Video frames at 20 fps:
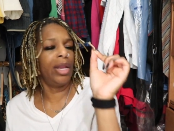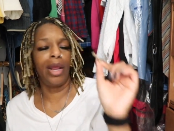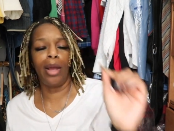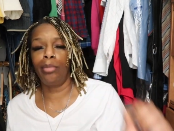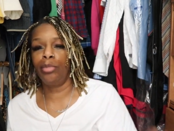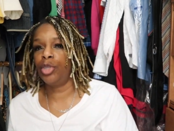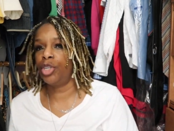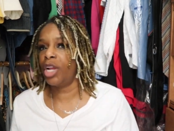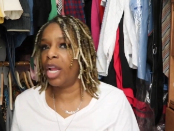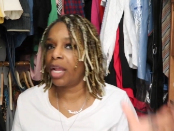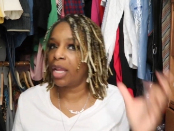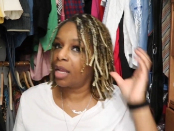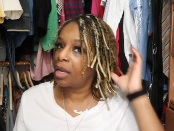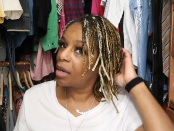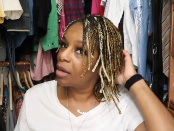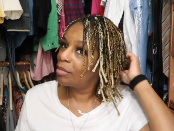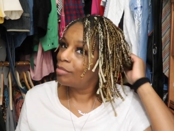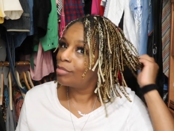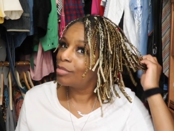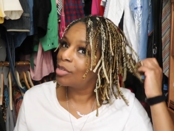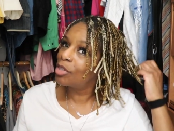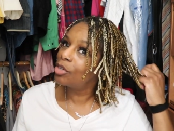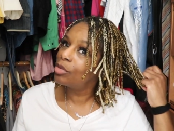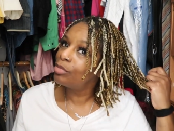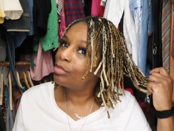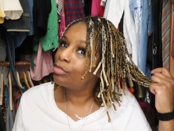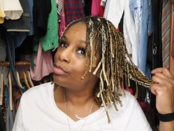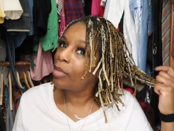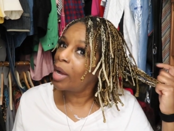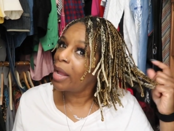and I'm checking.
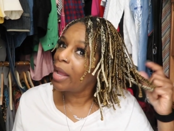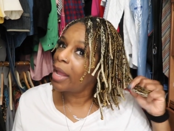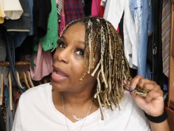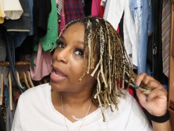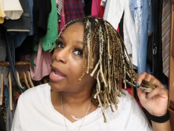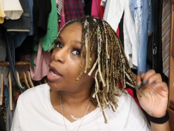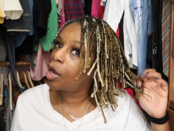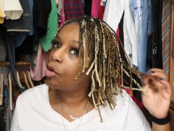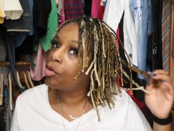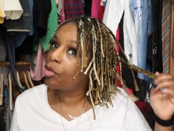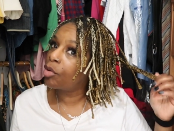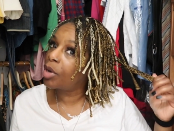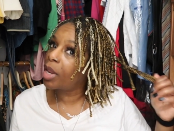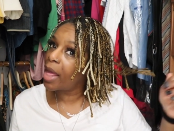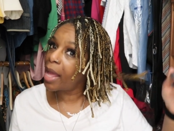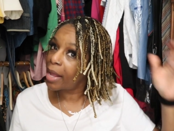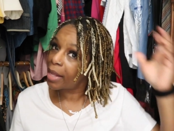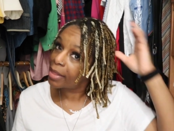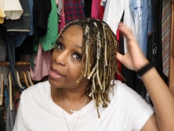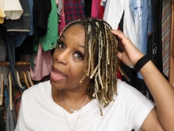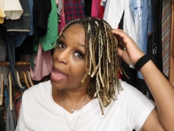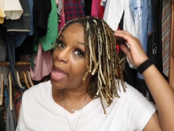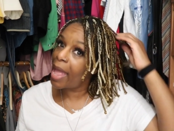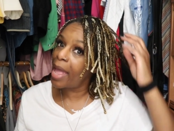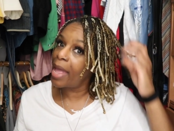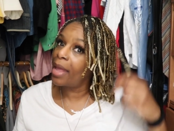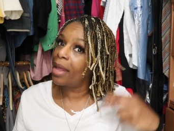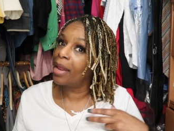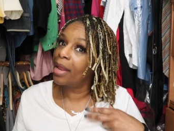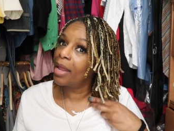My ain't grow like
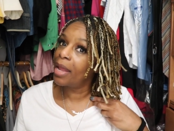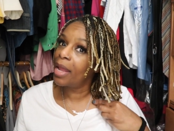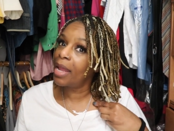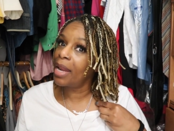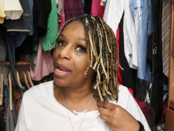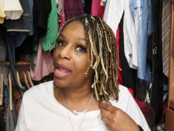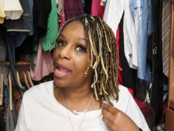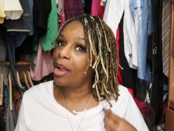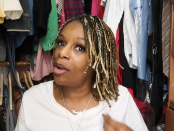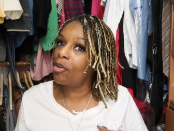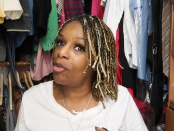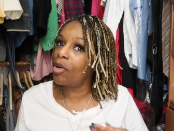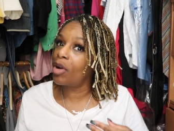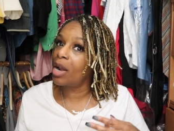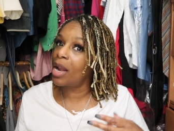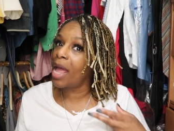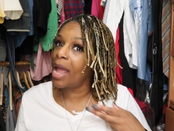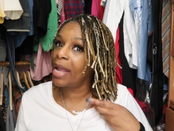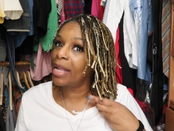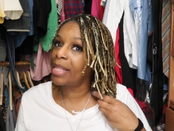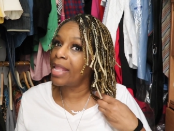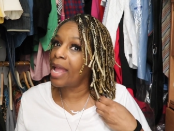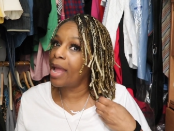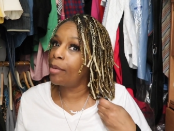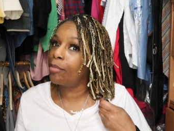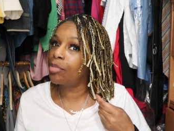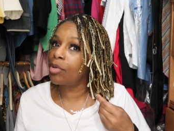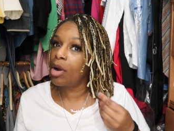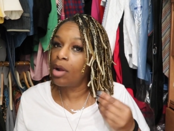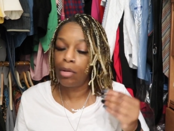that. It ain't grow like
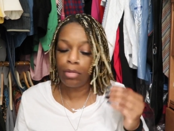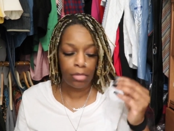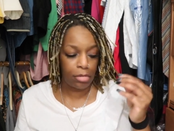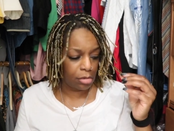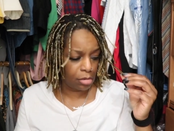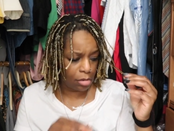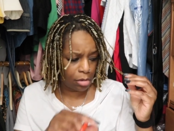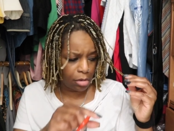that, bro.